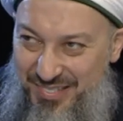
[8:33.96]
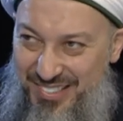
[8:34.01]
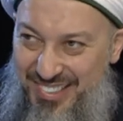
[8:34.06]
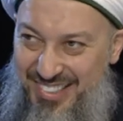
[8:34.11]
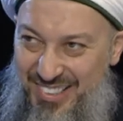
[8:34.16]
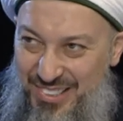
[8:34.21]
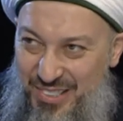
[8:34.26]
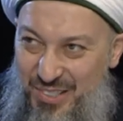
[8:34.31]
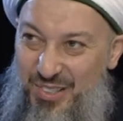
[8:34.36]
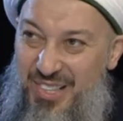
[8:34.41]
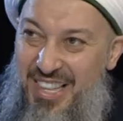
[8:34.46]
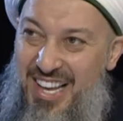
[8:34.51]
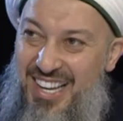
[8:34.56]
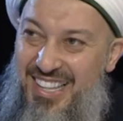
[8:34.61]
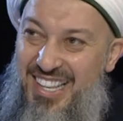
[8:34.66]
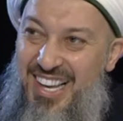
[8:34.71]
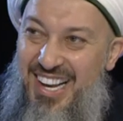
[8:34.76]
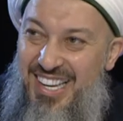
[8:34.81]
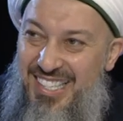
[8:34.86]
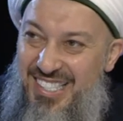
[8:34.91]
So that
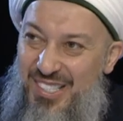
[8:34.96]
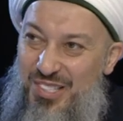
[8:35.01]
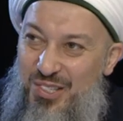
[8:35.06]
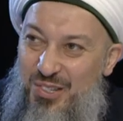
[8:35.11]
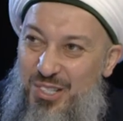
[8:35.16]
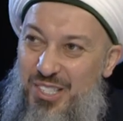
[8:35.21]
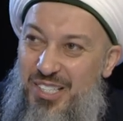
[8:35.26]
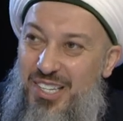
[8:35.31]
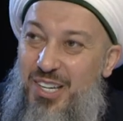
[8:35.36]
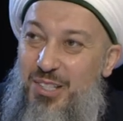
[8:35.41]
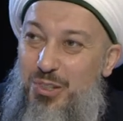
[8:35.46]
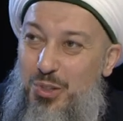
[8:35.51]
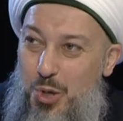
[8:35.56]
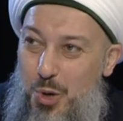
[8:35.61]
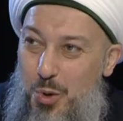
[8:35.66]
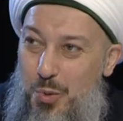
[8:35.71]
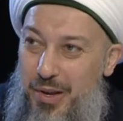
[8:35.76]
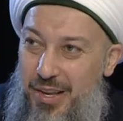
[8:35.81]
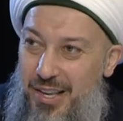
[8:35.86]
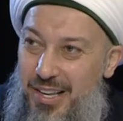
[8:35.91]
has to start
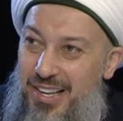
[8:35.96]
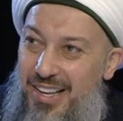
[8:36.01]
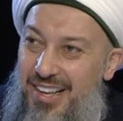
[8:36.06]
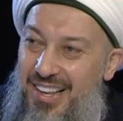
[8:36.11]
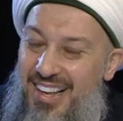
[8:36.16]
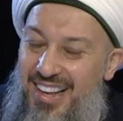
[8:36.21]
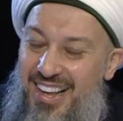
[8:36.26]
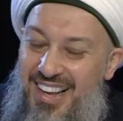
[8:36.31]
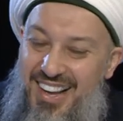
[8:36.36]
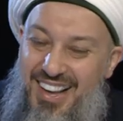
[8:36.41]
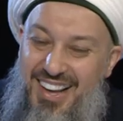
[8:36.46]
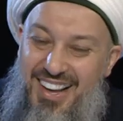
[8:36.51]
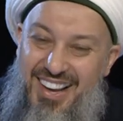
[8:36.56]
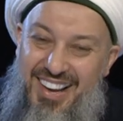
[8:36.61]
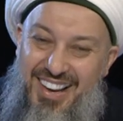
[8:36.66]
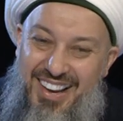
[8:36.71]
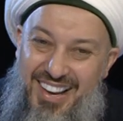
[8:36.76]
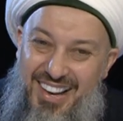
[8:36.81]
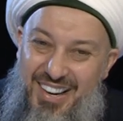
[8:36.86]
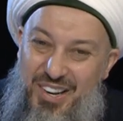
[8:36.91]
going
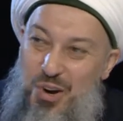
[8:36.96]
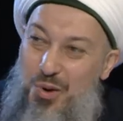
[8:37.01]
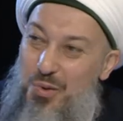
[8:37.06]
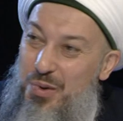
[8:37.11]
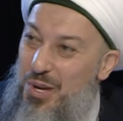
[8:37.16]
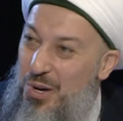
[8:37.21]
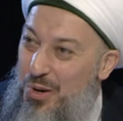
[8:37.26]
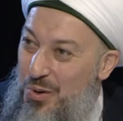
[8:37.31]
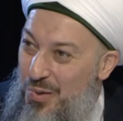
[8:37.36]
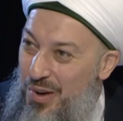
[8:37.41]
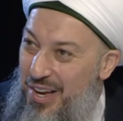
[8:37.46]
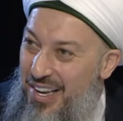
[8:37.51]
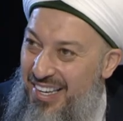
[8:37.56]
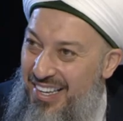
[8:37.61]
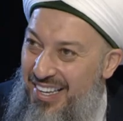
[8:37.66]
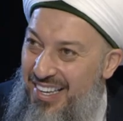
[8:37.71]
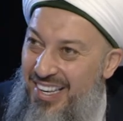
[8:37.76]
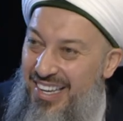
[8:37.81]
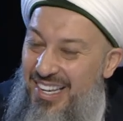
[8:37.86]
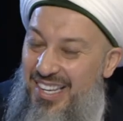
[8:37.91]
away.
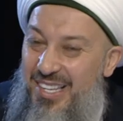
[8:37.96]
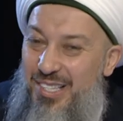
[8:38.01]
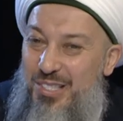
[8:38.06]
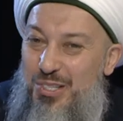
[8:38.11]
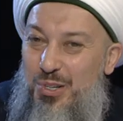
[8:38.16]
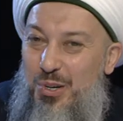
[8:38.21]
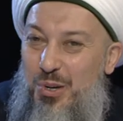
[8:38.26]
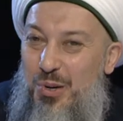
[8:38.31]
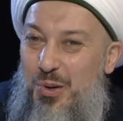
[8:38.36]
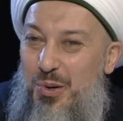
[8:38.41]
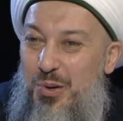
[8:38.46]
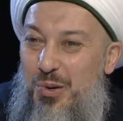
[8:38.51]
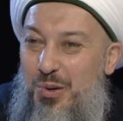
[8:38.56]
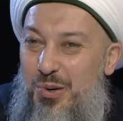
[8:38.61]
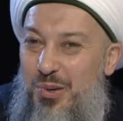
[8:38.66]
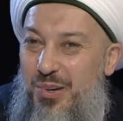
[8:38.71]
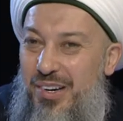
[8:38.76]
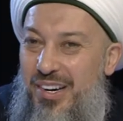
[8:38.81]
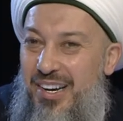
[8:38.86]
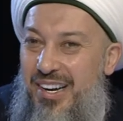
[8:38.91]
So
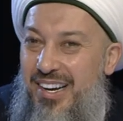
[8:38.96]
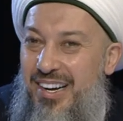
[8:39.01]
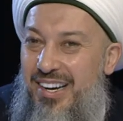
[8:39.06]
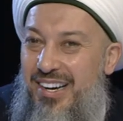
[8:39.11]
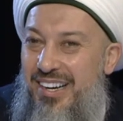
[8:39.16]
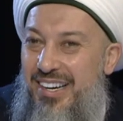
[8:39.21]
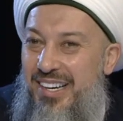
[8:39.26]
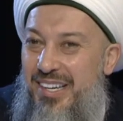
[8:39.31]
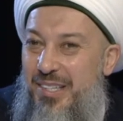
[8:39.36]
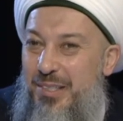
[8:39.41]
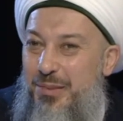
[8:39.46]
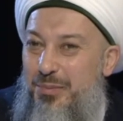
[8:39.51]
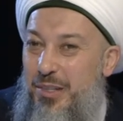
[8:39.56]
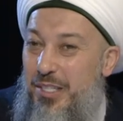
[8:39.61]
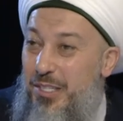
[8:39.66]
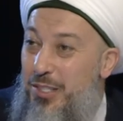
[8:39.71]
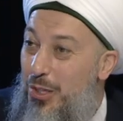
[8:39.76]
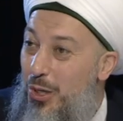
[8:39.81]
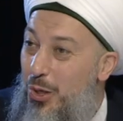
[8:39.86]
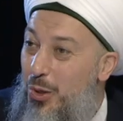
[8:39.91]
in
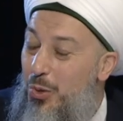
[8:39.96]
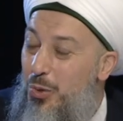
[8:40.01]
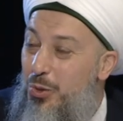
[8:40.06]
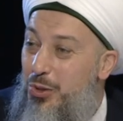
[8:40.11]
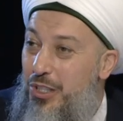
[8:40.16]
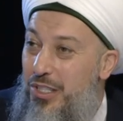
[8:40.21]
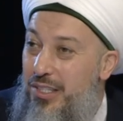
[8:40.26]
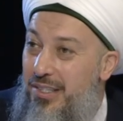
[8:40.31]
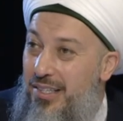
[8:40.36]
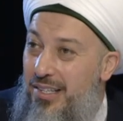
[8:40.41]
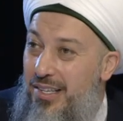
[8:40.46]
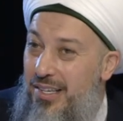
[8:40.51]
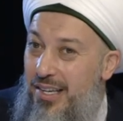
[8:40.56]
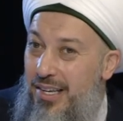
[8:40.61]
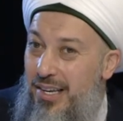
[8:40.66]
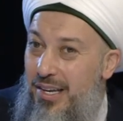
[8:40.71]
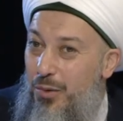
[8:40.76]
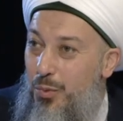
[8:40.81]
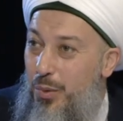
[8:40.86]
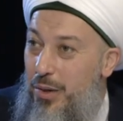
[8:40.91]
seclusion,
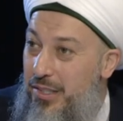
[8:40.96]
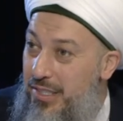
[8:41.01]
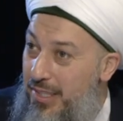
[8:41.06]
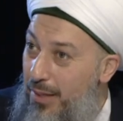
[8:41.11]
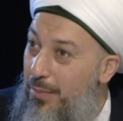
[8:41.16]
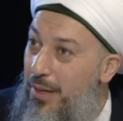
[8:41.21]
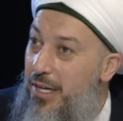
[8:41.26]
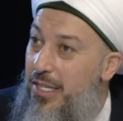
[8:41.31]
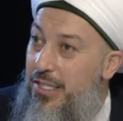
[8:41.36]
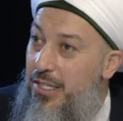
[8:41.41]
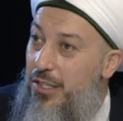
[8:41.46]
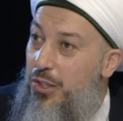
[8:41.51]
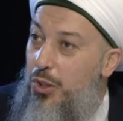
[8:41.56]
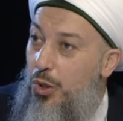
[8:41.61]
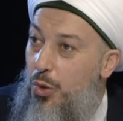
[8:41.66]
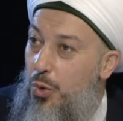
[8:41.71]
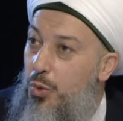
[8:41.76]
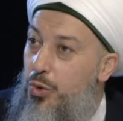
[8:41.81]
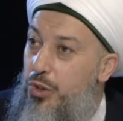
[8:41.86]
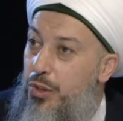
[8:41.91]
when somebody is in
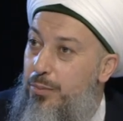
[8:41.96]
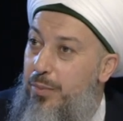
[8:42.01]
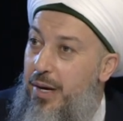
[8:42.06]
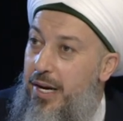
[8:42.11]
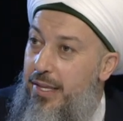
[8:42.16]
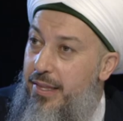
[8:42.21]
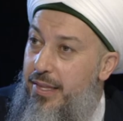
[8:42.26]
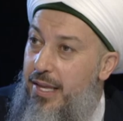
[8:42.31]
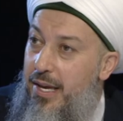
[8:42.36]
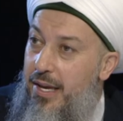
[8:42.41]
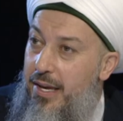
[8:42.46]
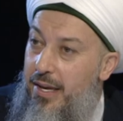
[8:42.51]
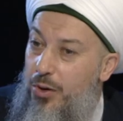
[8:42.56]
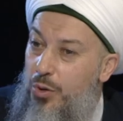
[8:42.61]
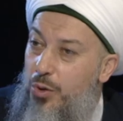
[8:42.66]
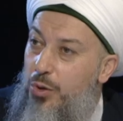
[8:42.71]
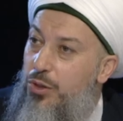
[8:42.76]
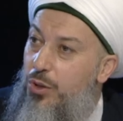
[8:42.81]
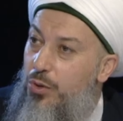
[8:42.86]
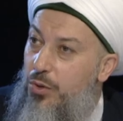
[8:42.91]
seclusion by the
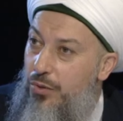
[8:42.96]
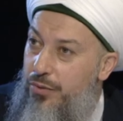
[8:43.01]
order of